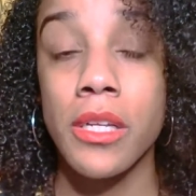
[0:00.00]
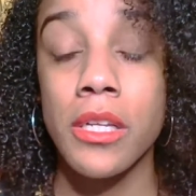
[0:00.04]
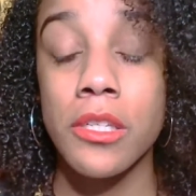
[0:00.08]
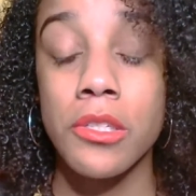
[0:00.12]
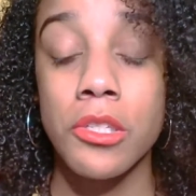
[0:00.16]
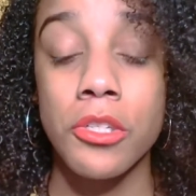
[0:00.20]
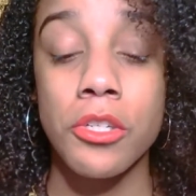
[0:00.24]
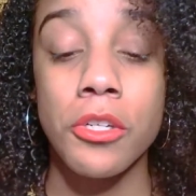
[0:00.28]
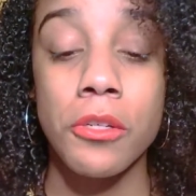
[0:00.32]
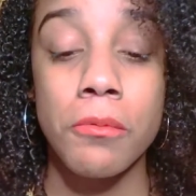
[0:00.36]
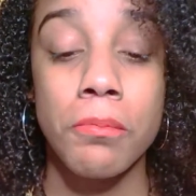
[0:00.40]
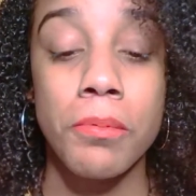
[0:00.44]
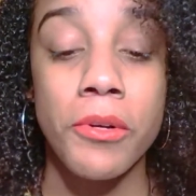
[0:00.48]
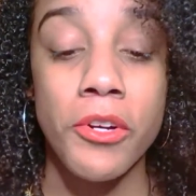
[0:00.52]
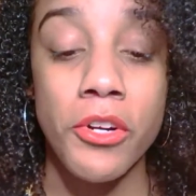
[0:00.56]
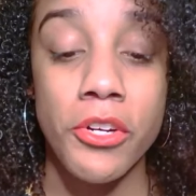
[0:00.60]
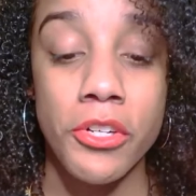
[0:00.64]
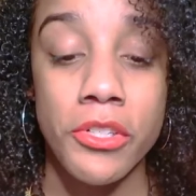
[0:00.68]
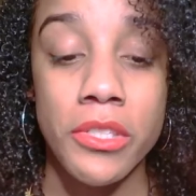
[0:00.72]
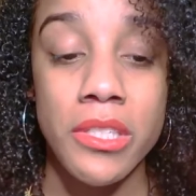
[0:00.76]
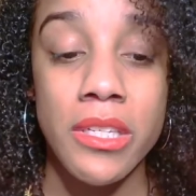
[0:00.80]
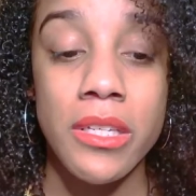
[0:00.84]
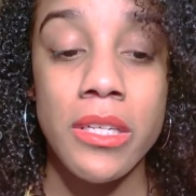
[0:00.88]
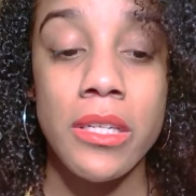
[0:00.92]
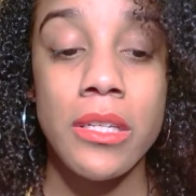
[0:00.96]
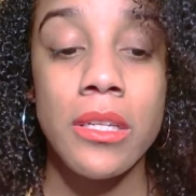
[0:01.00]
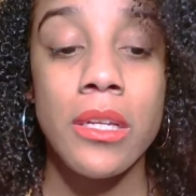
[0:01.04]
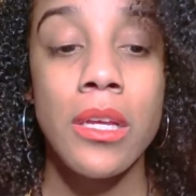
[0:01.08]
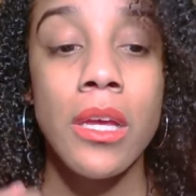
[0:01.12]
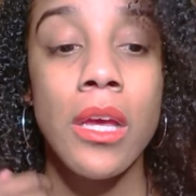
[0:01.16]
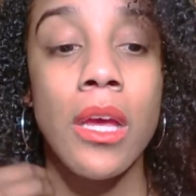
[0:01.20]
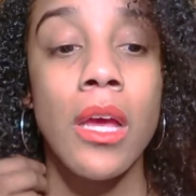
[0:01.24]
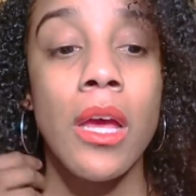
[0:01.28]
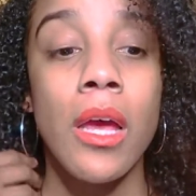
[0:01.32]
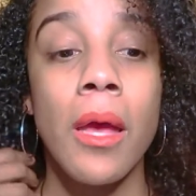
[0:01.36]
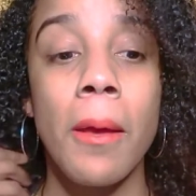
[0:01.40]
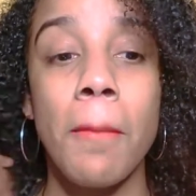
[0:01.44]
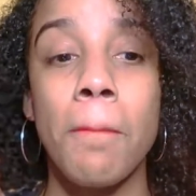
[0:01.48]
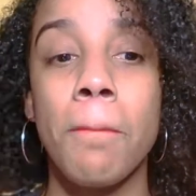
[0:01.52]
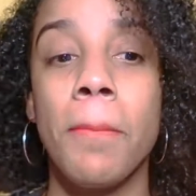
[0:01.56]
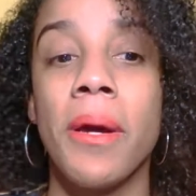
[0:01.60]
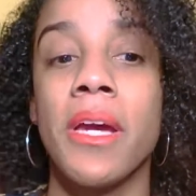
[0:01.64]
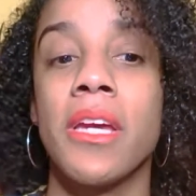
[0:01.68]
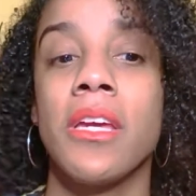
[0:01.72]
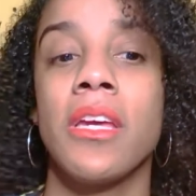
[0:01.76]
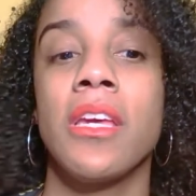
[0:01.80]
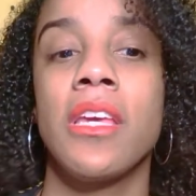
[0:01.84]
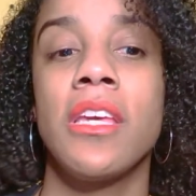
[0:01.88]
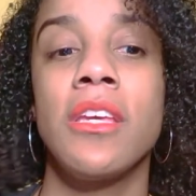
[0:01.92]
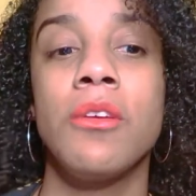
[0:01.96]
He's a good person,
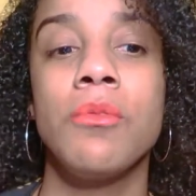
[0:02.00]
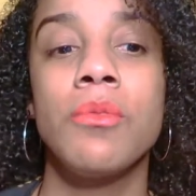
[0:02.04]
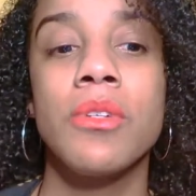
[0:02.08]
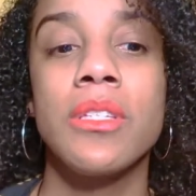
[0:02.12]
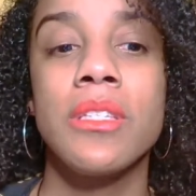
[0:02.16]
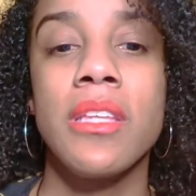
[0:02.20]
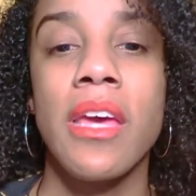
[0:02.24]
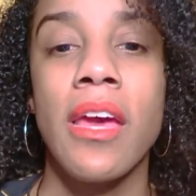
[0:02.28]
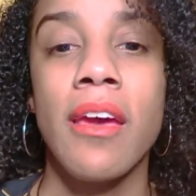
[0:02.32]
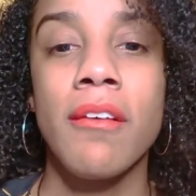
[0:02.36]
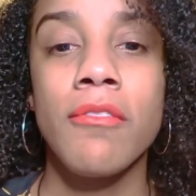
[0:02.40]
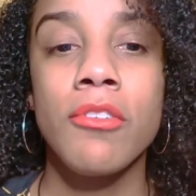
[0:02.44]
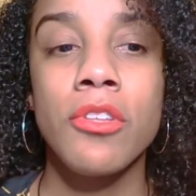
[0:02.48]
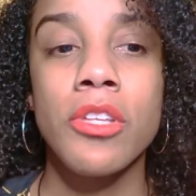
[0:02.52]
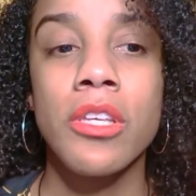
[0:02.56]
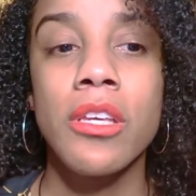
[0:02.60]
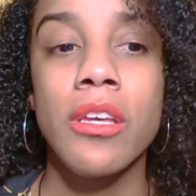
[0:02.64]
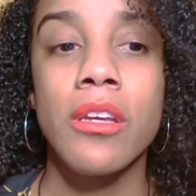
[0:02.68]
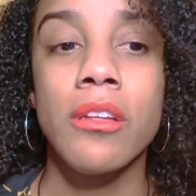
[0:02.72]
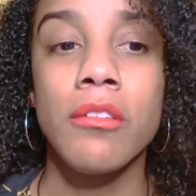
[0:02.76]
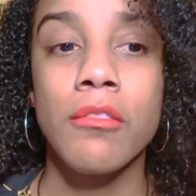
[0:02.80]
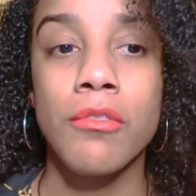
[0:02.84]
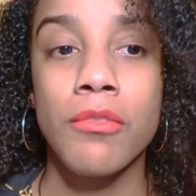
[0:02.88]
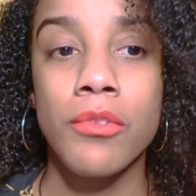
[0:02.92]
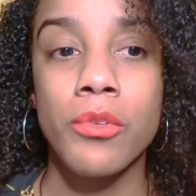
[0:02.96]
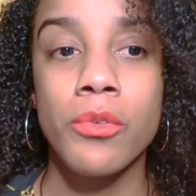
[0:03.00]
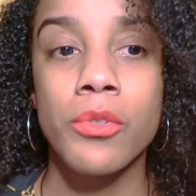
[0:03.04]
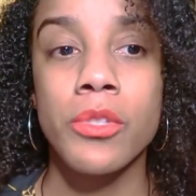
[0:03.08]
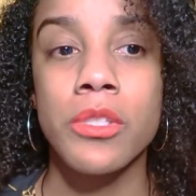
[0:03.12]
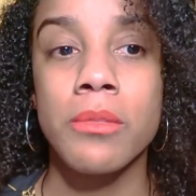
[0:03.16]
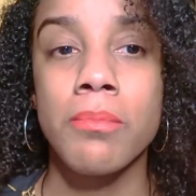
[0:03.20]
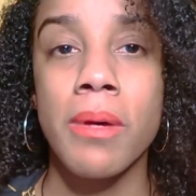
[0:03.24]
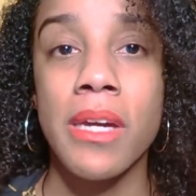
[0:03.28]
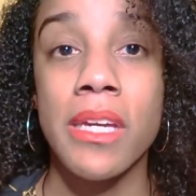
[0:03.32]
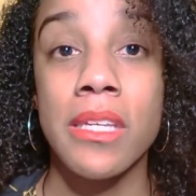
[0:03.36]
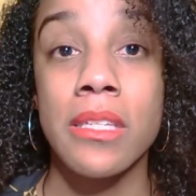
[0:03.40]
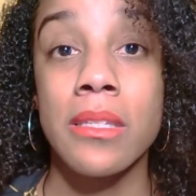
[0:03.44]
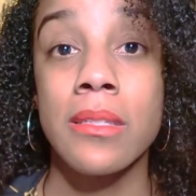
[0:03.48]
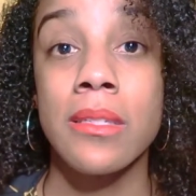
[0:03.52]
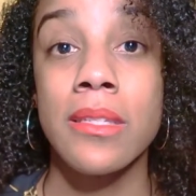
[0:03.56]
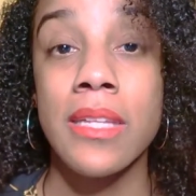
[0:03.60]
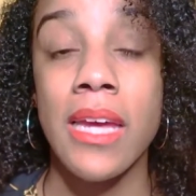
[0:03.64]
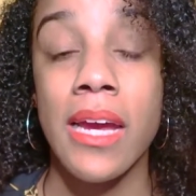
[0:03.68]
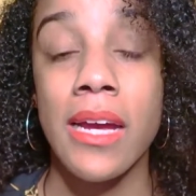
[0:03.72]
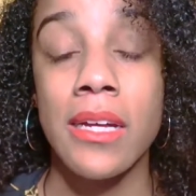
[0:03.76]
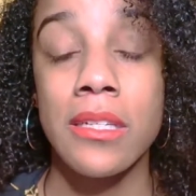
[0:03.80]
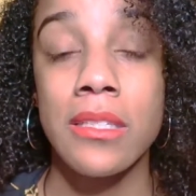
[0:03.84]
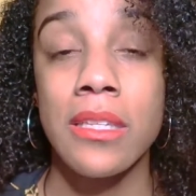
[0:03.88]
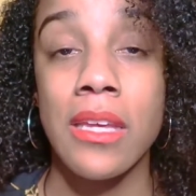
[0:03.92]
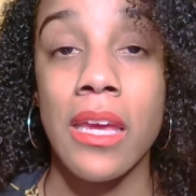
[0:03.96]
but he was heavily influenced by his
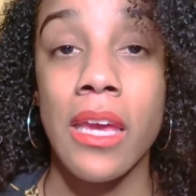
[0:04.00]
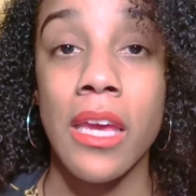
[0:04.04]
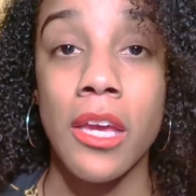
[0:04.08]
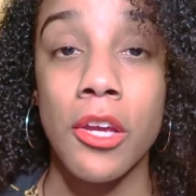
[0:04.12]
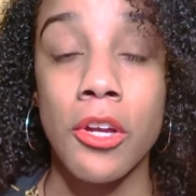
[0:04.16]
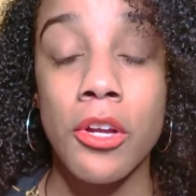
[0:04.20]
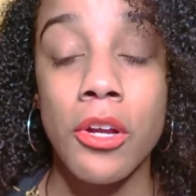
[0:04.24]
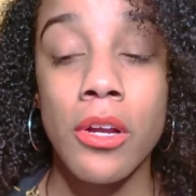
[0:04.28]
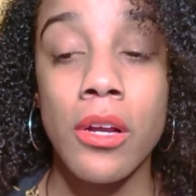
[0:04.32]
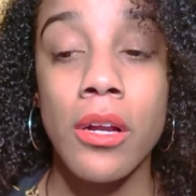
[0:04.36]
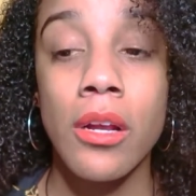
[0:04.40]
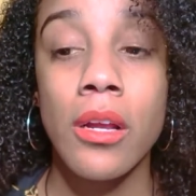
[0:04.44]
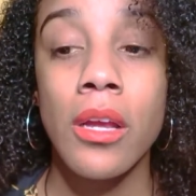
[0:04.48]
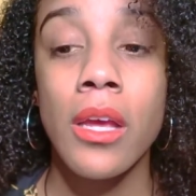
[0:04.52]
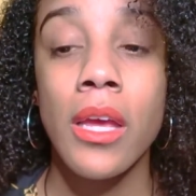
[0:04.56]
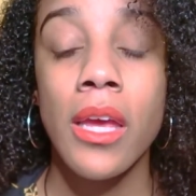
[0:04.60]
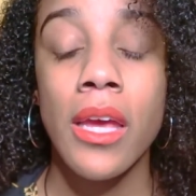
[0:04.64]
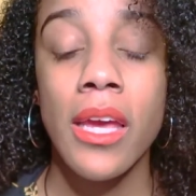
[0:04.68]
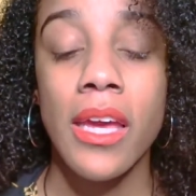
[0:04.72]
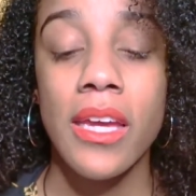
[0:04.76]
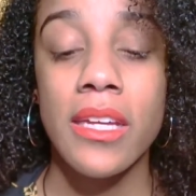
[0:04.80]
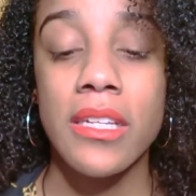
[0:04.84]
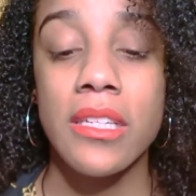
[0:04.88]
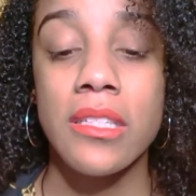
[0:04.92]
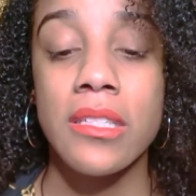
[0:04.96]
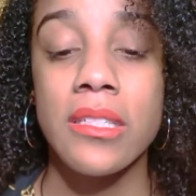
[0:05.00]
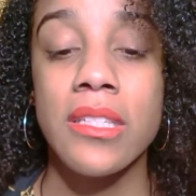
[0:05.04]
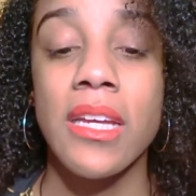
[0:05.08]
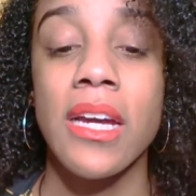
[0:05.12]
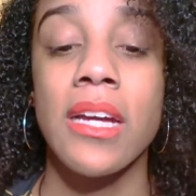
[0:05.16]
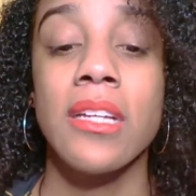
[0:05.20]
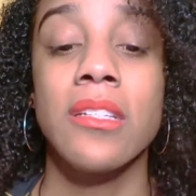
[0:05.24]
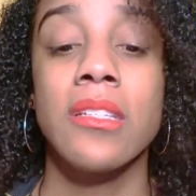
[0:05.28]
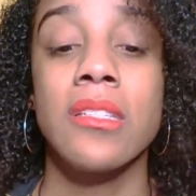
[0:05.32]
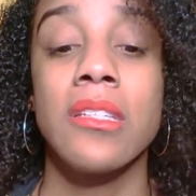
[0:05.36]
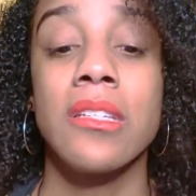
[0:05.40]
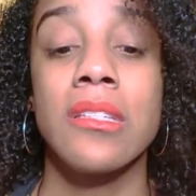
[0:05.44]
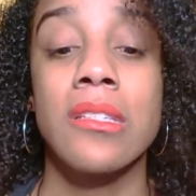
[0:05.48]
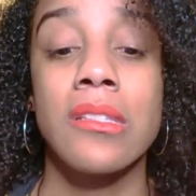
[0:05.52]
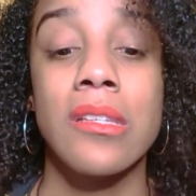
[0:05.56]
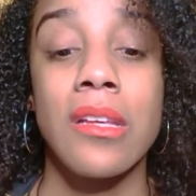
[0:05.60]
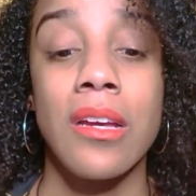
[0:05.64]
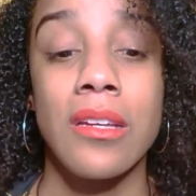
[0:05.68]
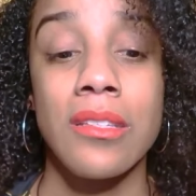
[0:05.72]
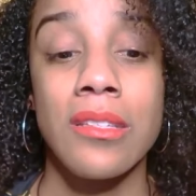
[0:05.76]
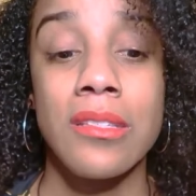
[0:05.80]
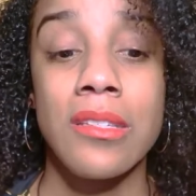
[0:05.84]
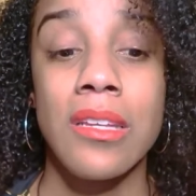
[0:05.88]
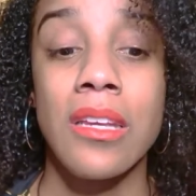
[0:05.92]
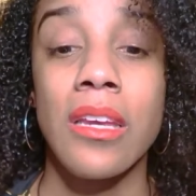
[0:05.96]
dad's anger and his dad's
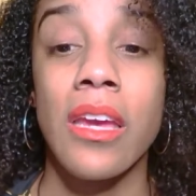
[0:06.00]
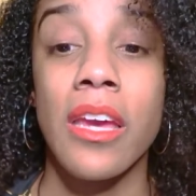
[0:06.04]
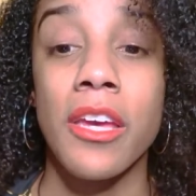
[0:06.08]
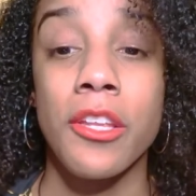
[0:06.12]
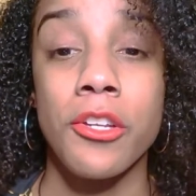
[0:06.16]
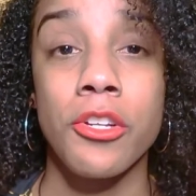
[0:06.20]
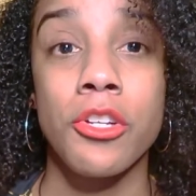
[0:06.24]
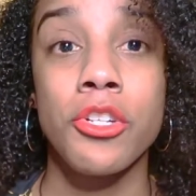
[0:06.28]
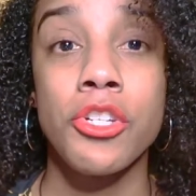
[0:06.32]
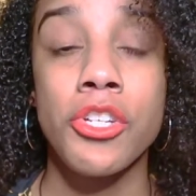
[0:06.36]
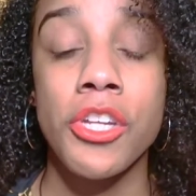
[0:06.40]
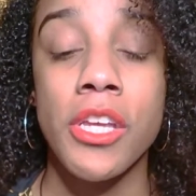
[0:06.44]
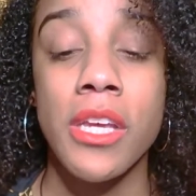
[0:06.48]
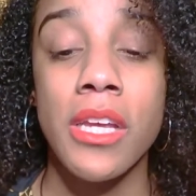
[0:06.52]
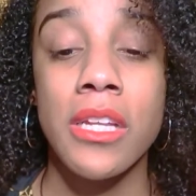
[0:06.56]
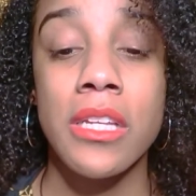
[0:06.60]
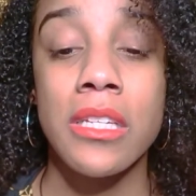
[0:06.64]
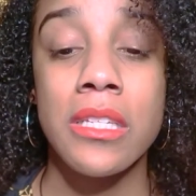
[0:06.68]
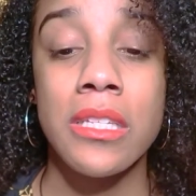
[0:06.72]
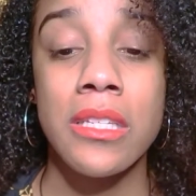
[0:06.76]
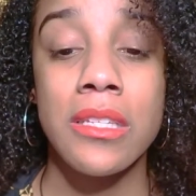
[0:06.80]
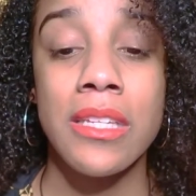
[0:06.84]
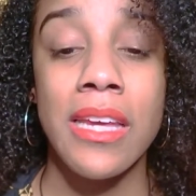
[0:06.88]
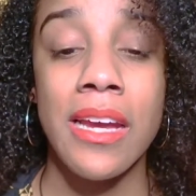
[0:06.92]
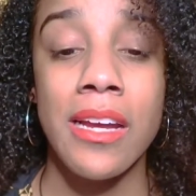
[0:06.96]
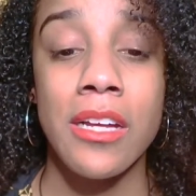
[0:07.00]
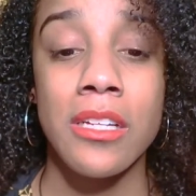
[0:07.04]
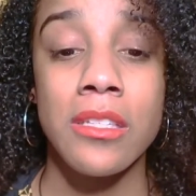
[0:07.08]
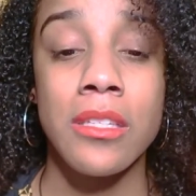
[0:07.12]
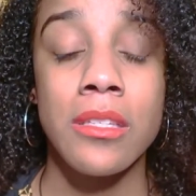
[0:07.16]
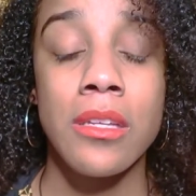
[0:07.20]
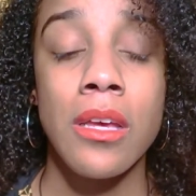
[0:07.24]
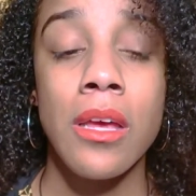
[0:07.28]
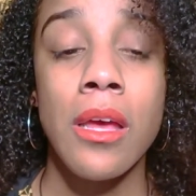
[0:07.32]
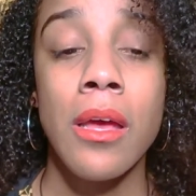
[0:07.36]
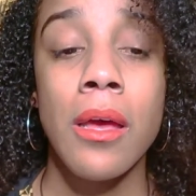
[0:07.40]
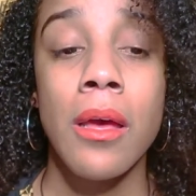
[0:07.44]
disgusting energy and his dad's